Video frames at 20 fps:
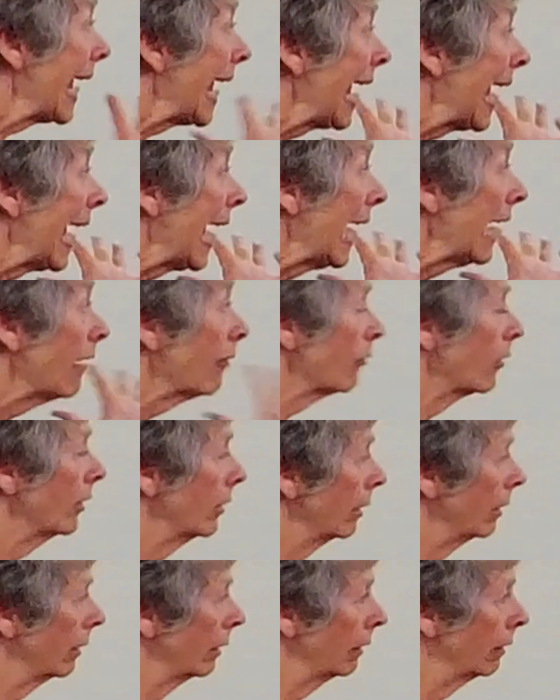
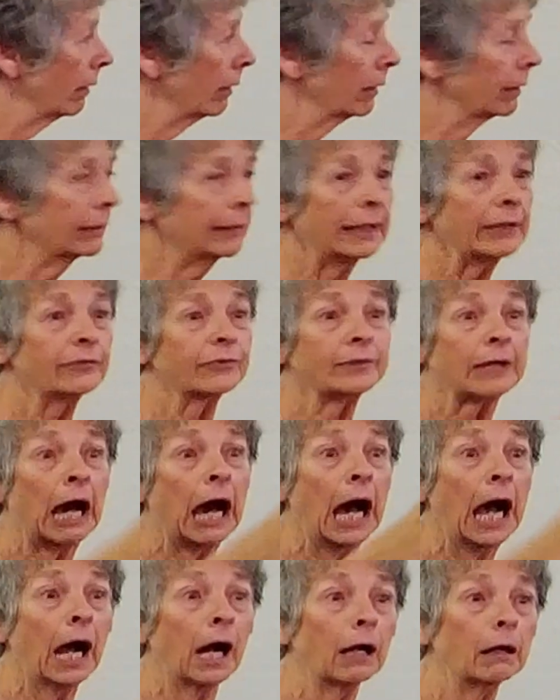have this
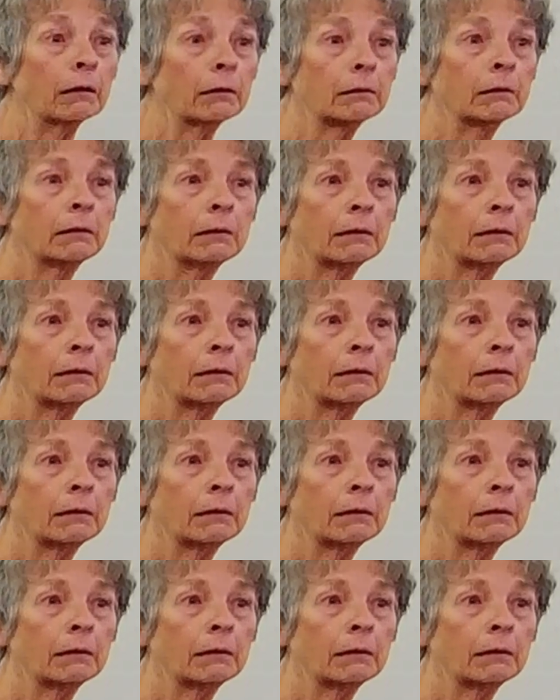car?